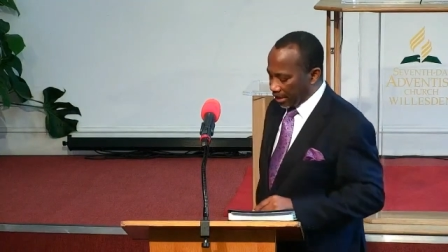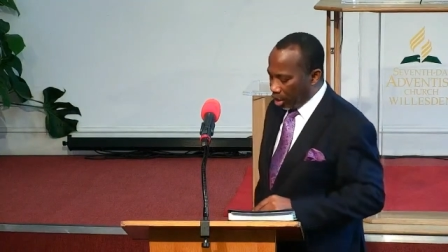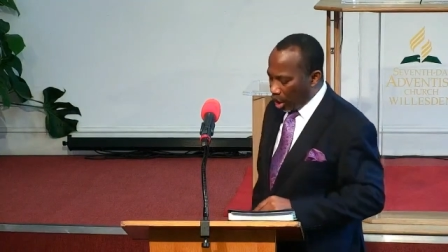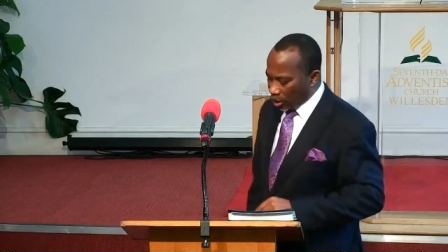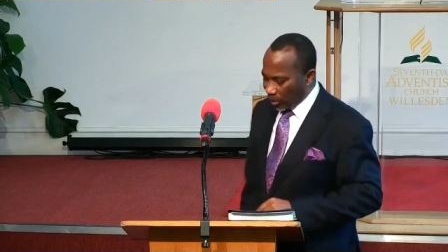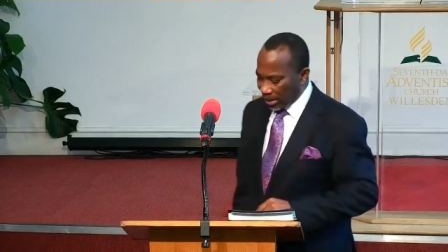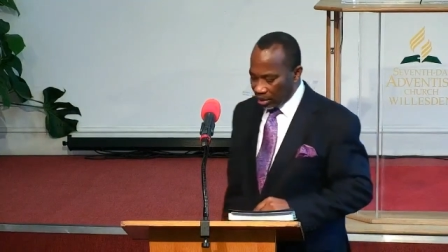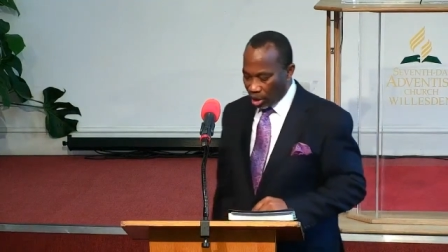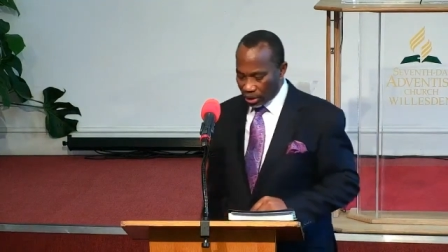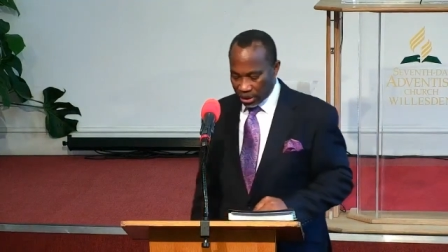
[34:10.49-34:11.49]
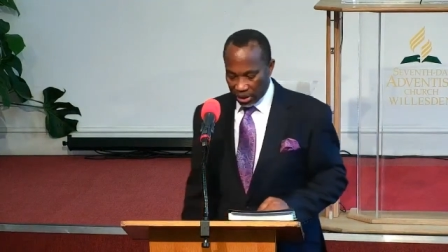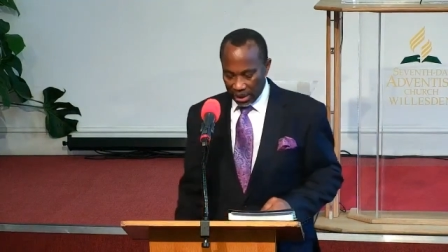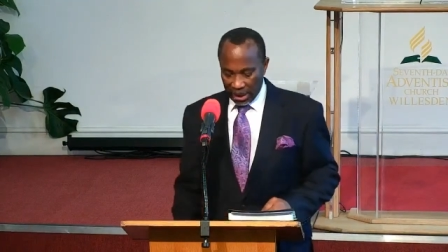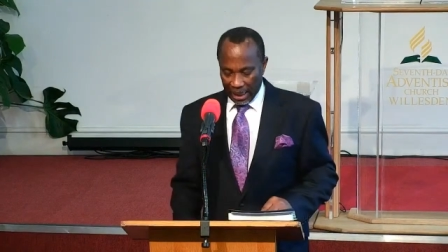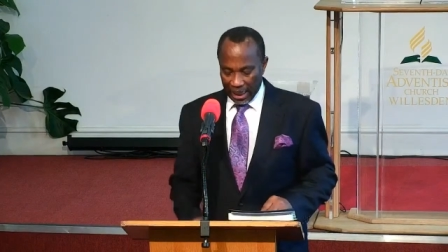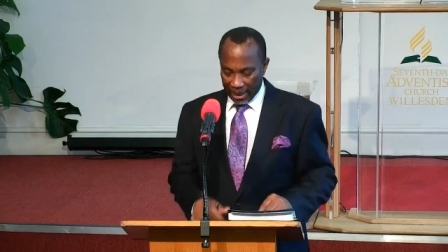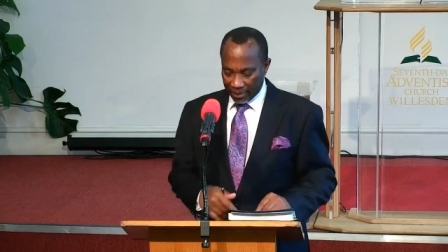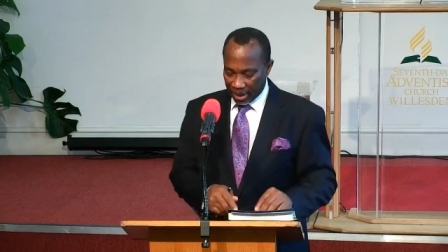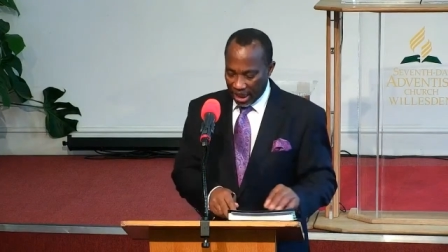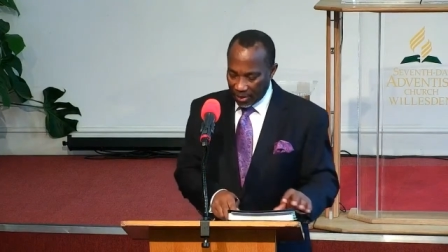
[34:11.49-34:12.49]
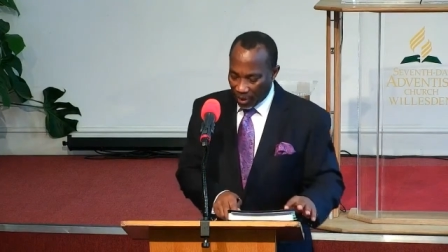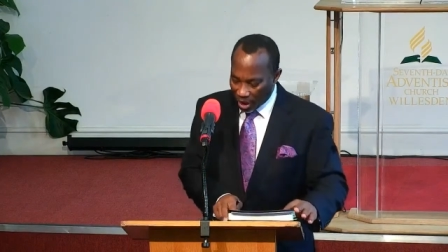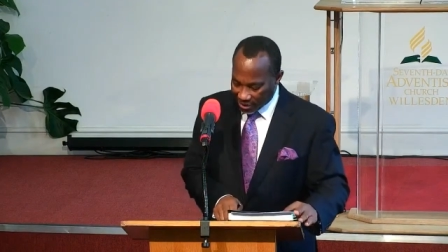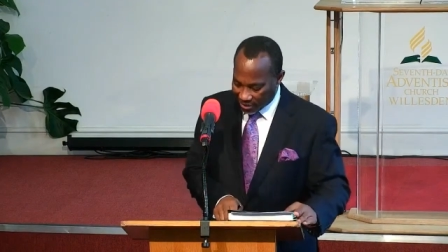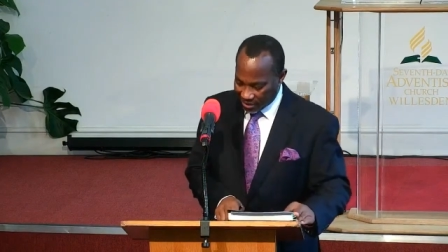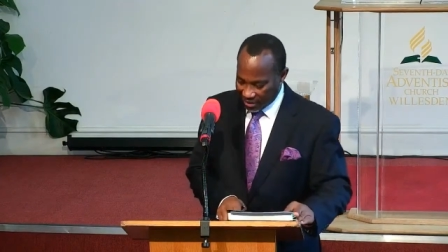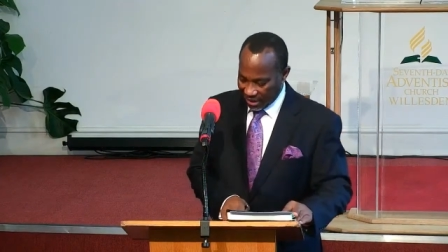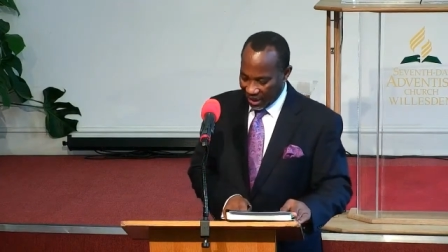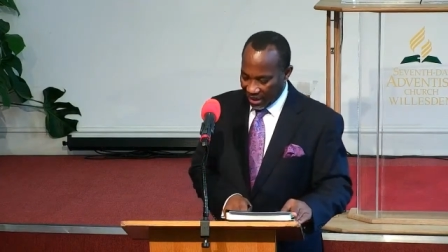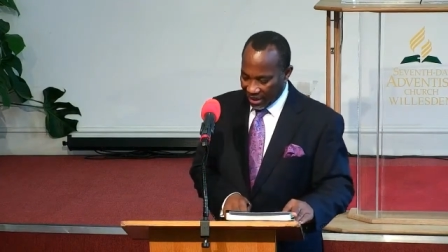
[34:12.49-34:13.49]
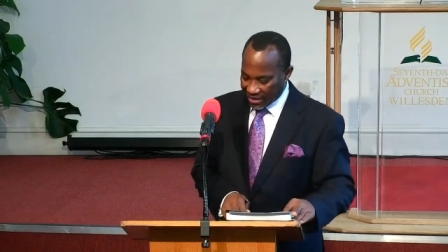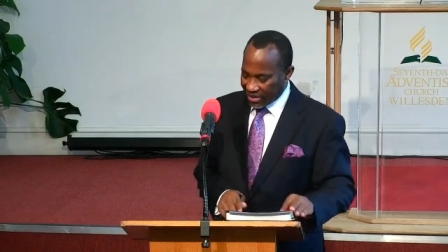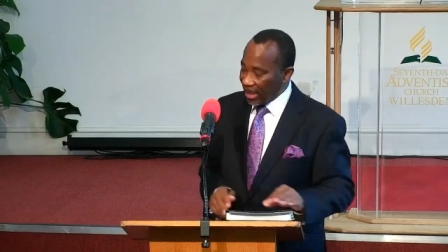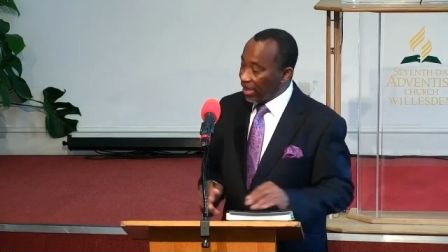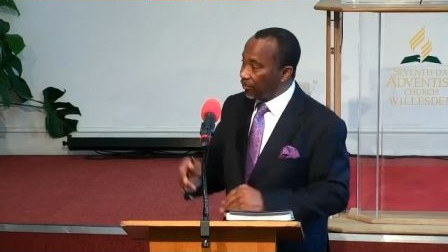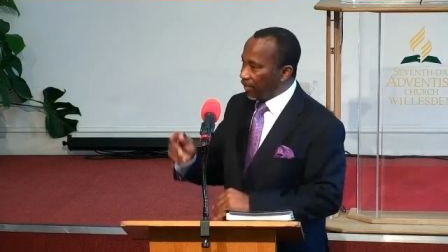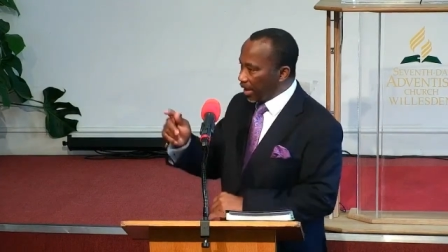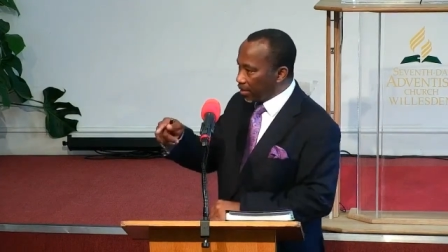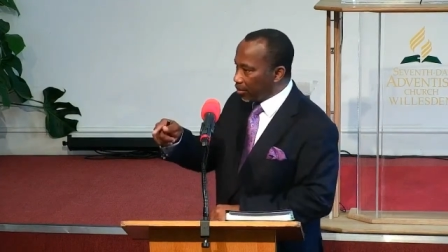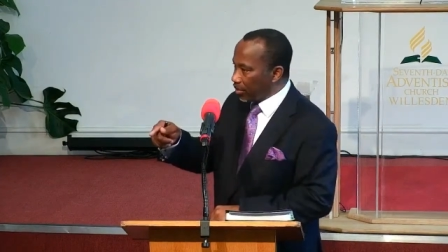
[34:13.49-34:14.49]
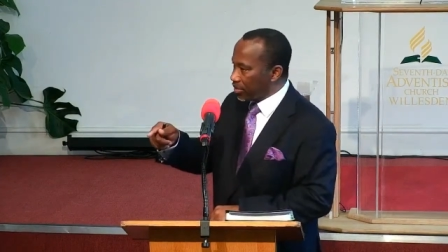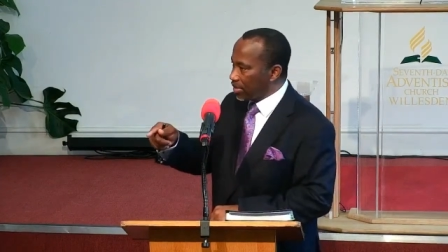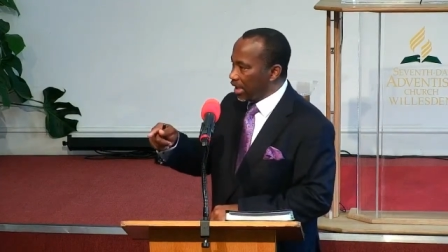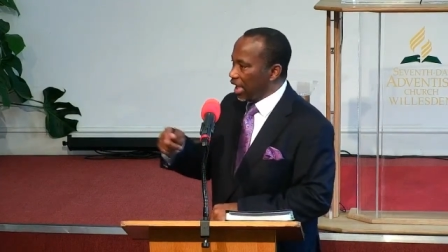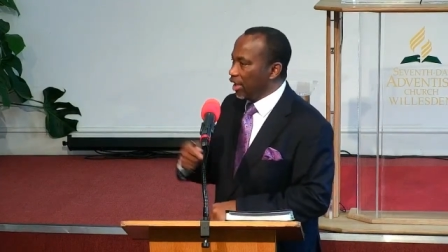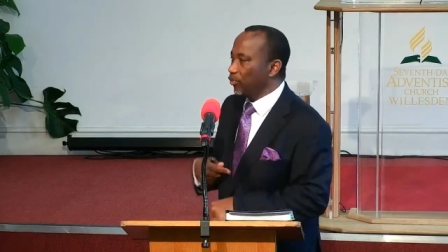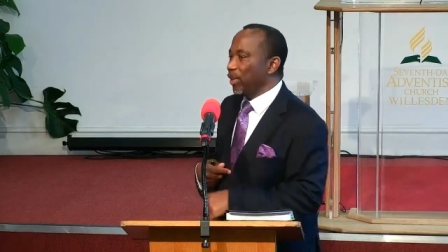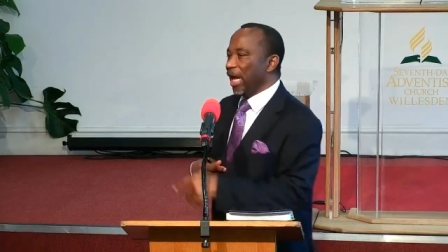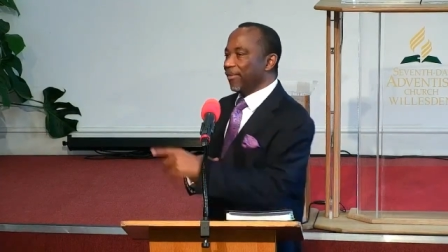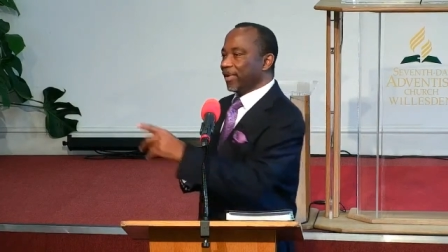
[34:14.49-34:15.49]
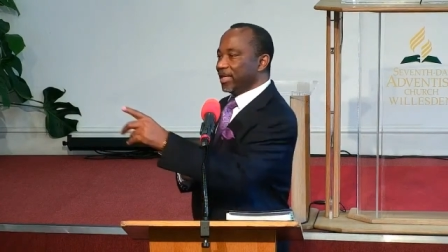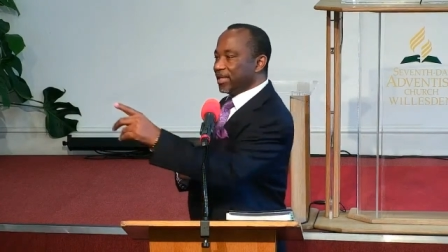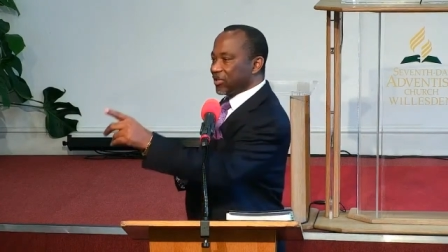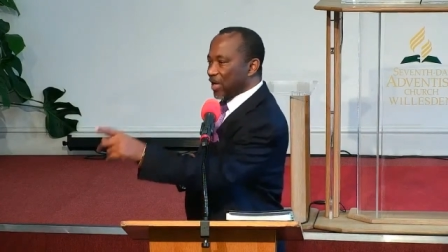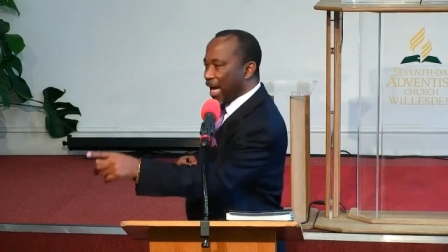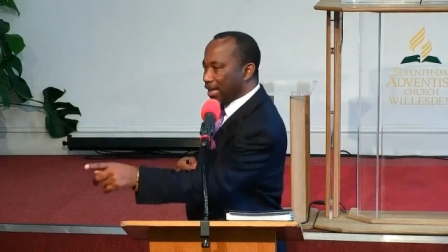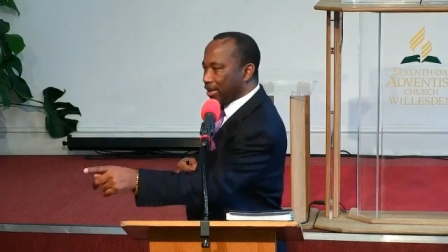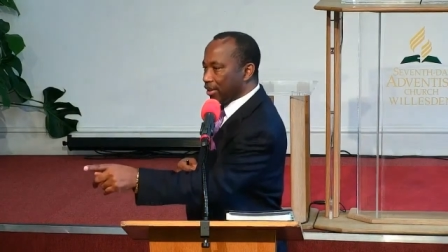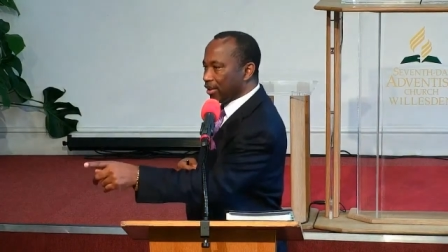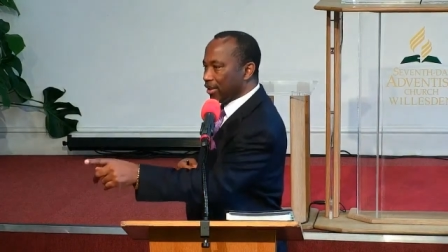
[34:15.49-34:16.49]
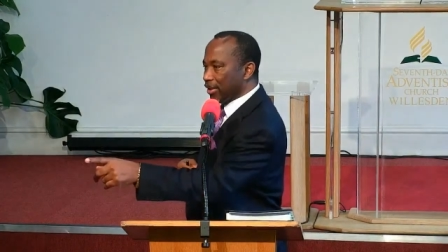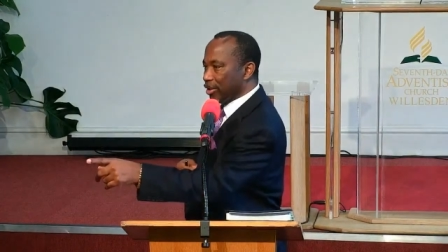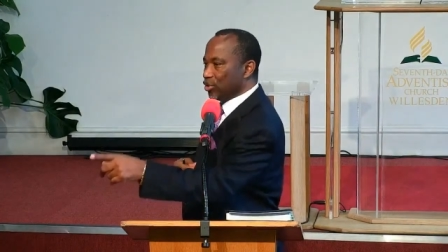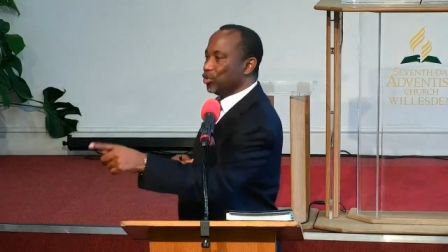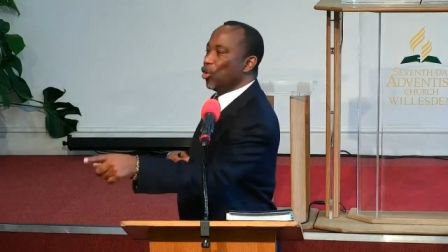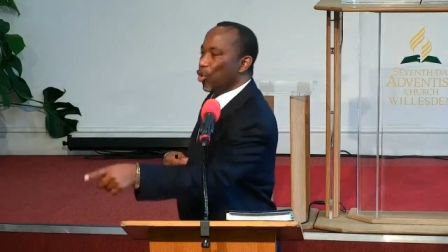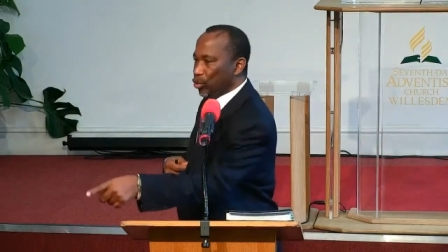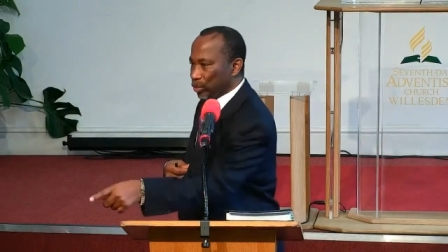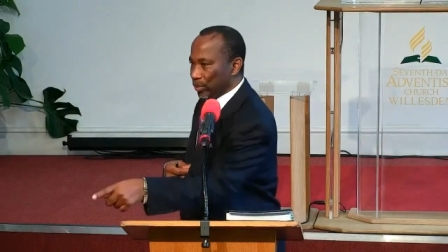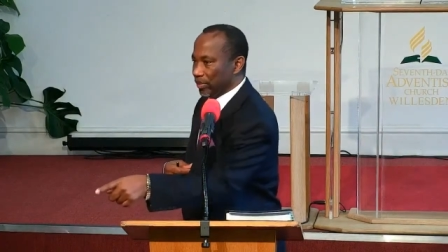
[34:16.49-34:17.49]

God will not keep us in a state of ignorance if we have a desire to know.